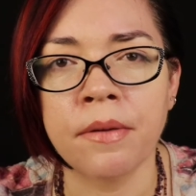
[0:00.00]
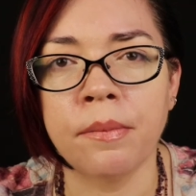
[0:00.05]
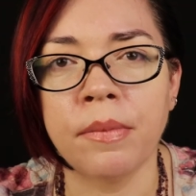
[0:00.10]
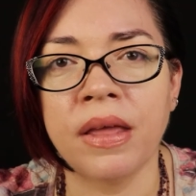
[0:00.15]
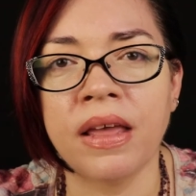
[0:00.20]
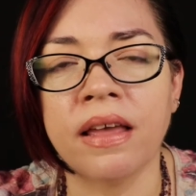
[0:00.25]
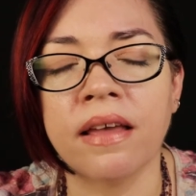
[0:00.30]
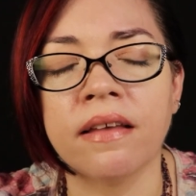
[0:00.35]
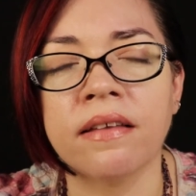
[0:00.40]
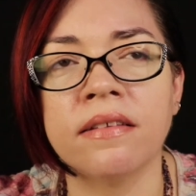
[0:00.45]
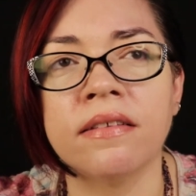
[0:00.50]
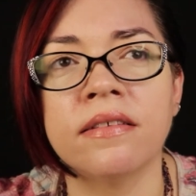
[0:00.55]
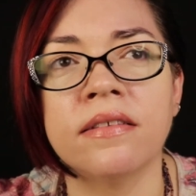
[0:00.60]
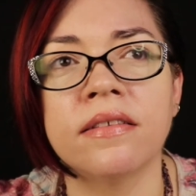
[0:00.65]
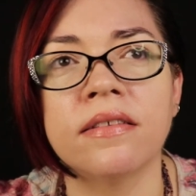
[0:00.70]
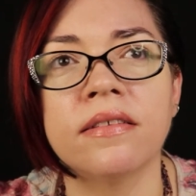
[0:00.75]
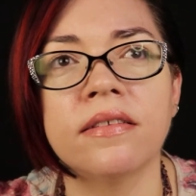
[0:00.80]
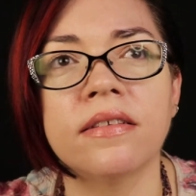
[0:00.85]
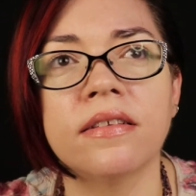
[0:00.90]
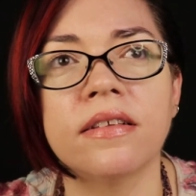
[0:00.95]

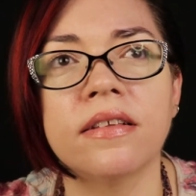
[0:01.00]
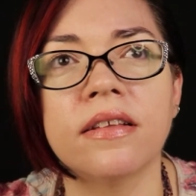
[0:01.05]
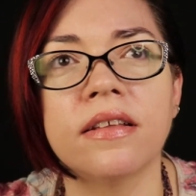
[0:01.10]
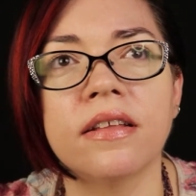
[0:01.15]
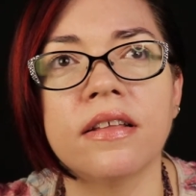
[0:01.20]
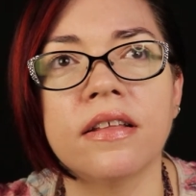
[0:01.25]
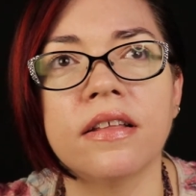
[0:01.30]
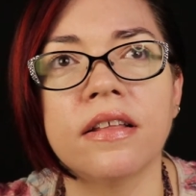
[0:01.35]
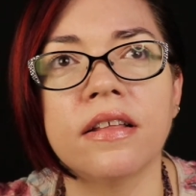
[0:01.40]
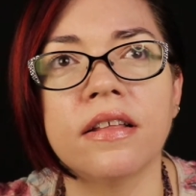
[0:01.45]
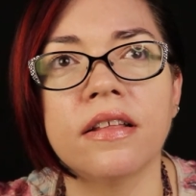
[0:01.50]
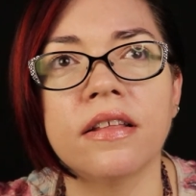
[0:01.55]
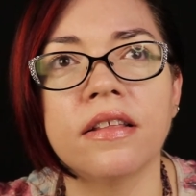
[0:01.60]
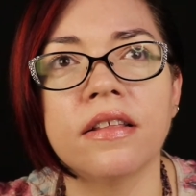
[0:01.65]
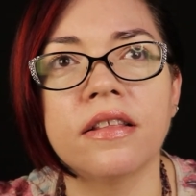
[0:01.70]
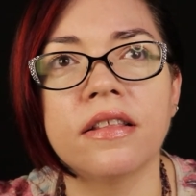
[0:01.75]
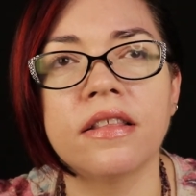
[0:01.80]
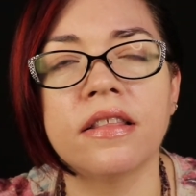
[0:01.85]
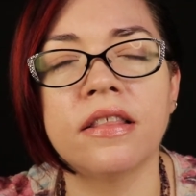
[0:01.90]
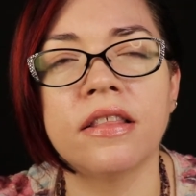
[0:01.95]
Because
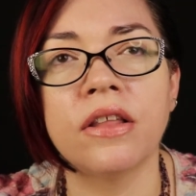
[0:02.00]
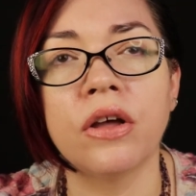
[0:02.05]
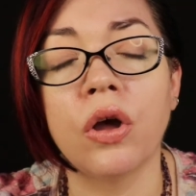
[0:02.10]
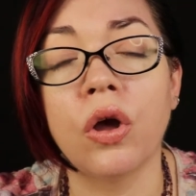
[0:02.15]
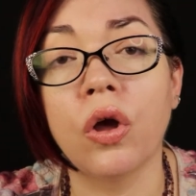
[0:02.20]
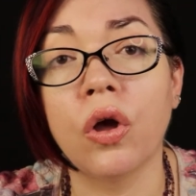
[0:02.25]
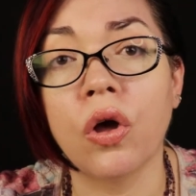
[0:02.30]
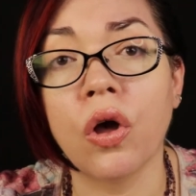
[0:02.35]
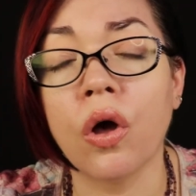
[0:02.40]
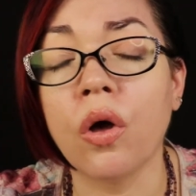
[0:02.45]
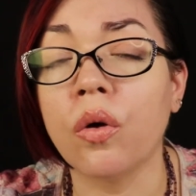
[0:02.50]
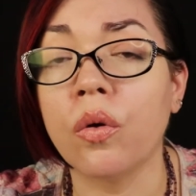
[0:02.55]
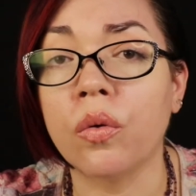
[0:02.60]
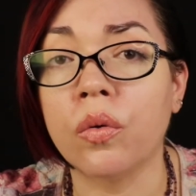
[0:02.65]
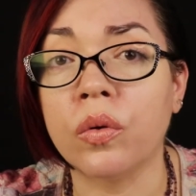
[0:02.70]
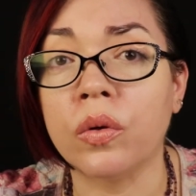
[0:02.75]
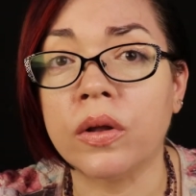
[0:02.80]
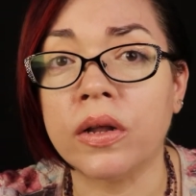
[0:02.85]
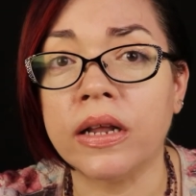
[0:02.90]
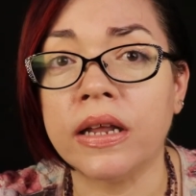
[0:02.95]
the
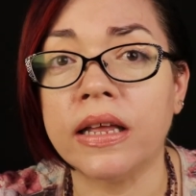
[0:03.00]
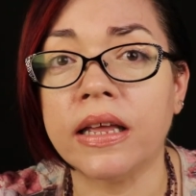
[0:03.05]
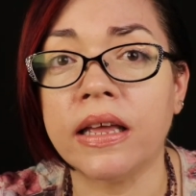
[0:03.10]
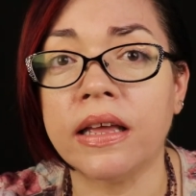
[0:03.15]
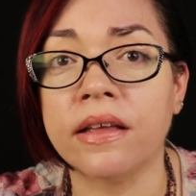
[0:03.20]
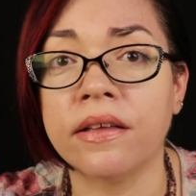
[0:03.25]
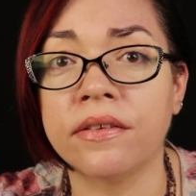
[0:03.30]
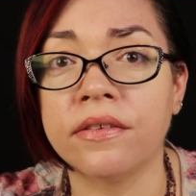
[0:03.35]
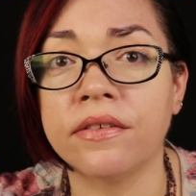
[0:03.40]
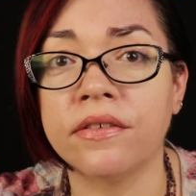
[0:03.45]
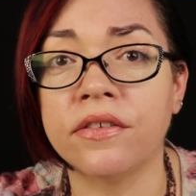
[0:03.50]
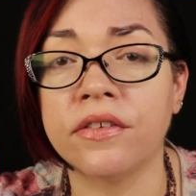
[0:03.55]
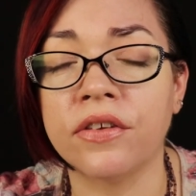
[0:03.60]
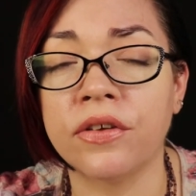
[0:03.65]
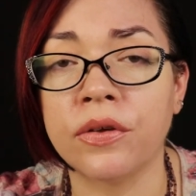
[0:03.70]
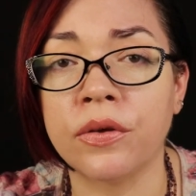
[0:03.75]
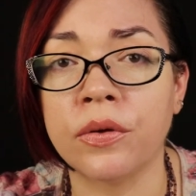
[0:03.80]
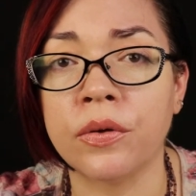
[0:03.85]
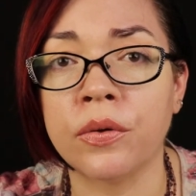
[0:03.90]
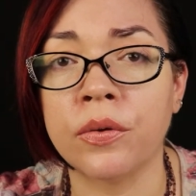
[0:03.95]
goal is
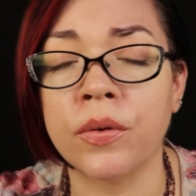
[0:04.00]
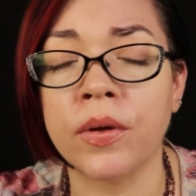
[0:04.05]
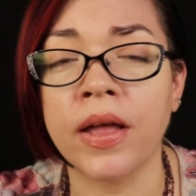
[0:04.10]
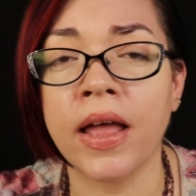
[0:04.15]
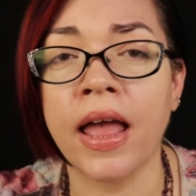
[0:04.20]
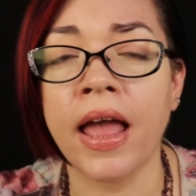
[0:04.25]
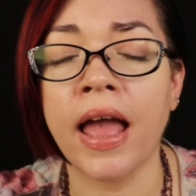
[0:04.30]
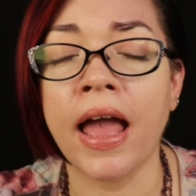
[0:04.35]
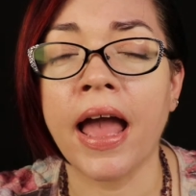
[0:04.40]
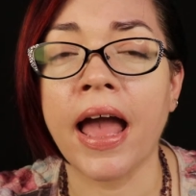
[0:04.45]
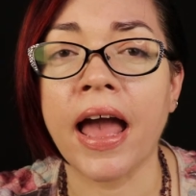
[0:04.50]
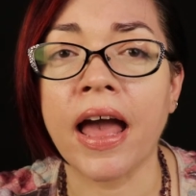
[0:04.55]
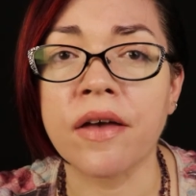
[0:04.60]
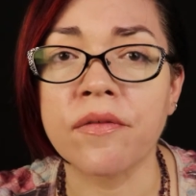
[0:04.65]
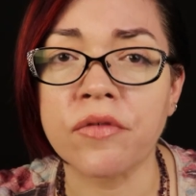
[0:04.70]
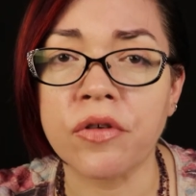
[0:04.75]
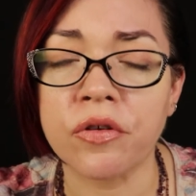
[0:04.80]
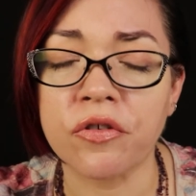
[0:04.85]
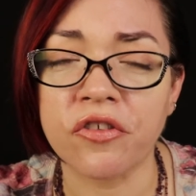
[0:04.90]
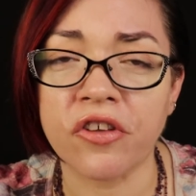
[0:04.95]
to
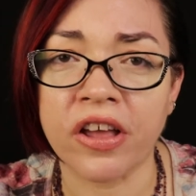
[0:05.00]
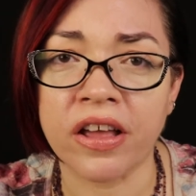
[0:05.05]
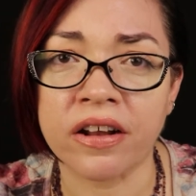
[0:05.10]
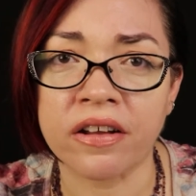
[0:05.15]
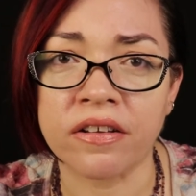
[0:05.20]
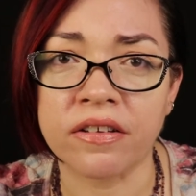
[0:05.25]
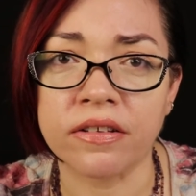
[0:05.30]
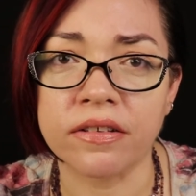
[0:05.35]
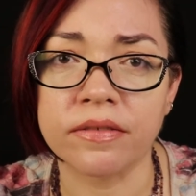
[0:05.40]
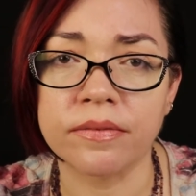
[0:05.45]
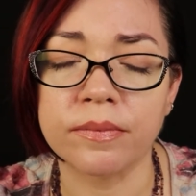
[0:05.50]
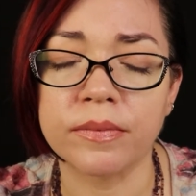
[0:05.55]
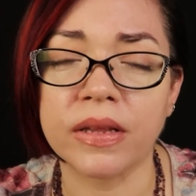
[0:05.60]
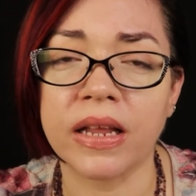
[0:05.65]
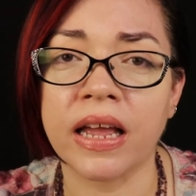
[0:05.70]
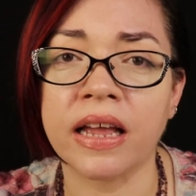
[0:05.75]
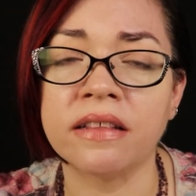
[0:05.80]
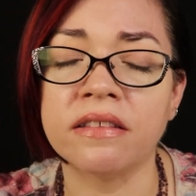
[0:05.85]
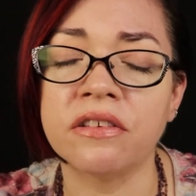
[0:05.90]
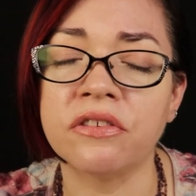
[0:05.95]
have your channel
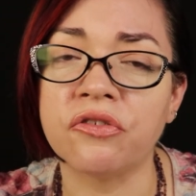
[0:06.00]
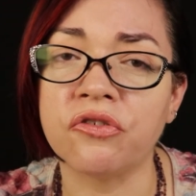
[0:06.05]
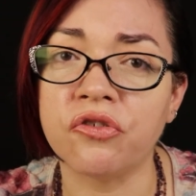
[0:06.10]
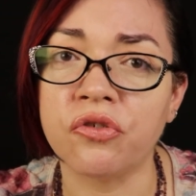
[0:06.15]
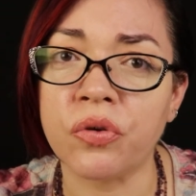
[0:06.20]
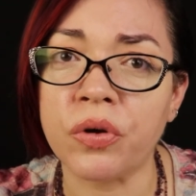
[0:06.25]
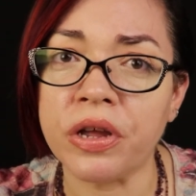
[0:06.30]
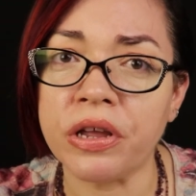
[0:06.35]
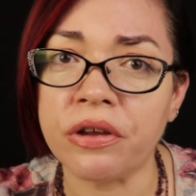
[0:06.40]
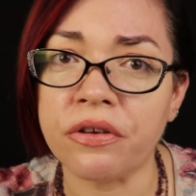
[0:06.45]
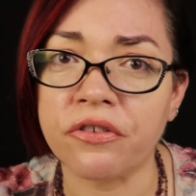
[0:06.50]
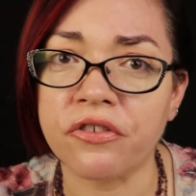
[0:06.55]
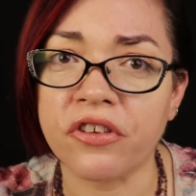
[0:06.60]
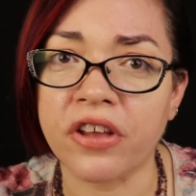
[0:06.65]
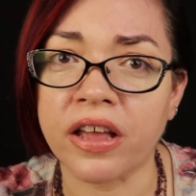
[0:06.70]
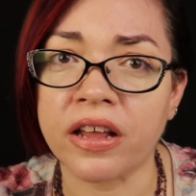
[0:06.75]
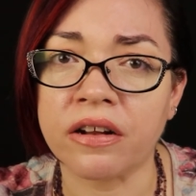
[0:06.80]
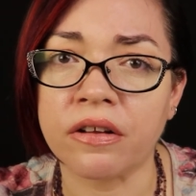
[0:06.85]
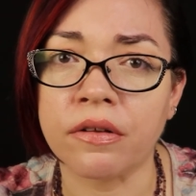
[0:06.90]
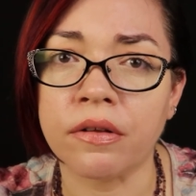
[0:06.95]
and enjoy your
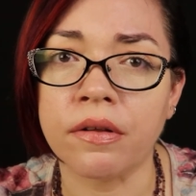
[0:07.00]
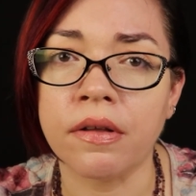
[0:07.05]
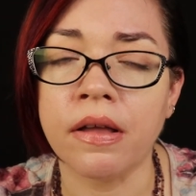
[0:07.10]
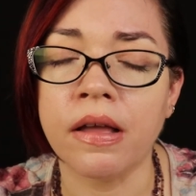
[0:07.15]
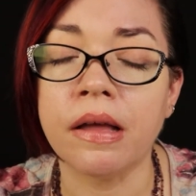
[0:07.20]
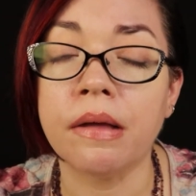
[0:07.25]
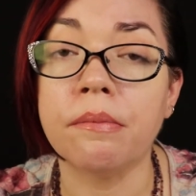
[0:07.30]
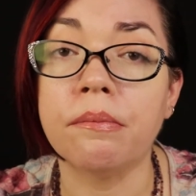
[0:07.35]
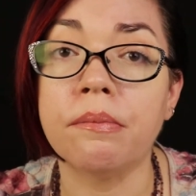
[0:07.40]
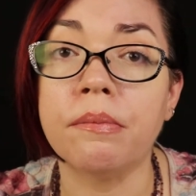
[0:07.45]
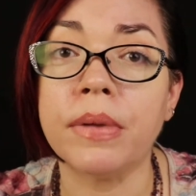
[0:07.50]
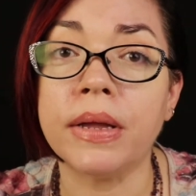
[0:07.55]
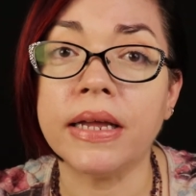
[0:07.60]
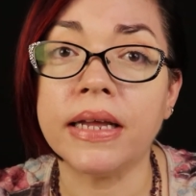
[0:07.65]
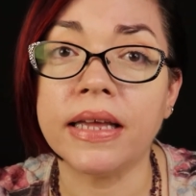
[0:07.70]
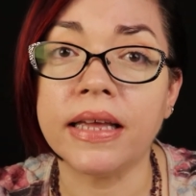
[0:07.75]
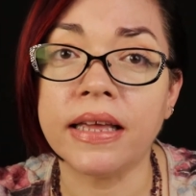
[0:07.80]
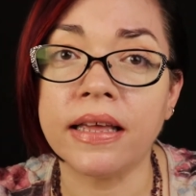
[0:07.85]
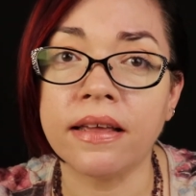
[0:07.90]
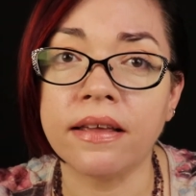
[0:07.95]
channel, but
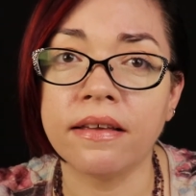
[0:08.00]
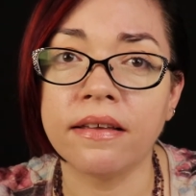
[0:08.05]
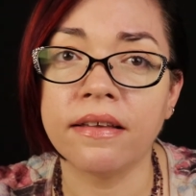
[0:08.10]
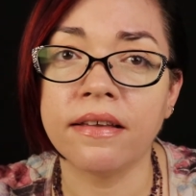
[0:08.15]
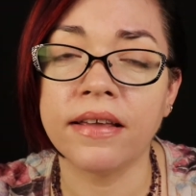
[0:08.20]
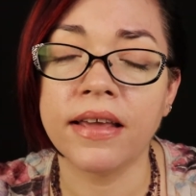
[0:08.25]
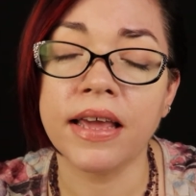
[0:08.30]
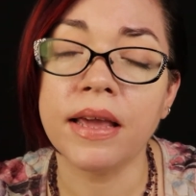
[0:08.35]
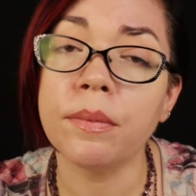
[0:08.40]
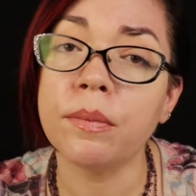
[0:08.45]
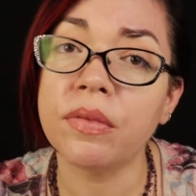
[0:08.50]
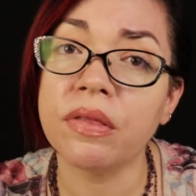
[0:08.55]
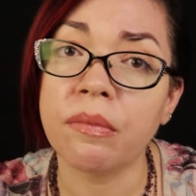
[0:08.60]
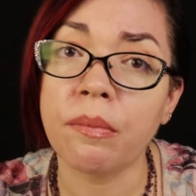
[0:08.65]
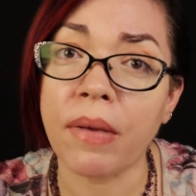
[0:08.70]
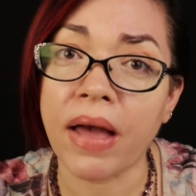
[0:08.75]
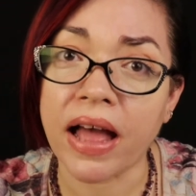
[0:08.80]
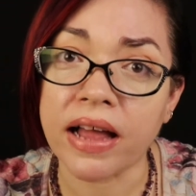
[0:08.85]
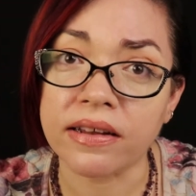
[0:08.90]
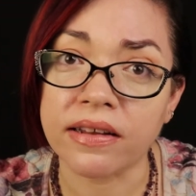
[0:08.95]
keep the
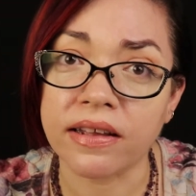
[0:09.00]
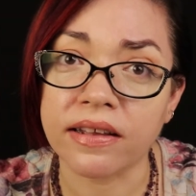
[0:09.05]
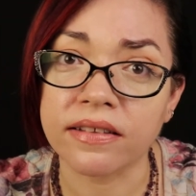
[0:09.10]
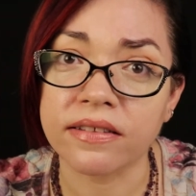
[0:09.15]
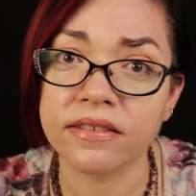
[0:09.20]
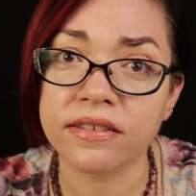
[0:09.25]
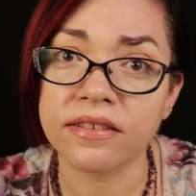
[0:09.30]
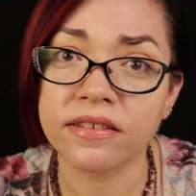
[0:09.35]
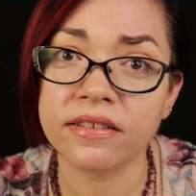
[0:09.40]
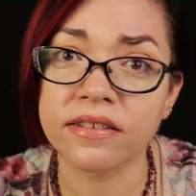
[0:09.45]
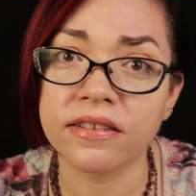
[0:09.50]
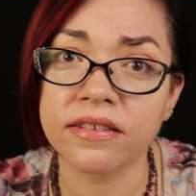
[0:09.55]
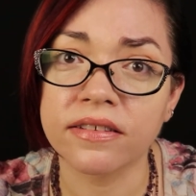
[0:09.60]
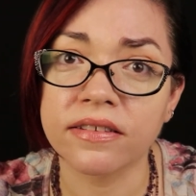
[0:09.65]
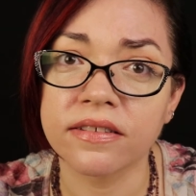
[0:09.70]
balance.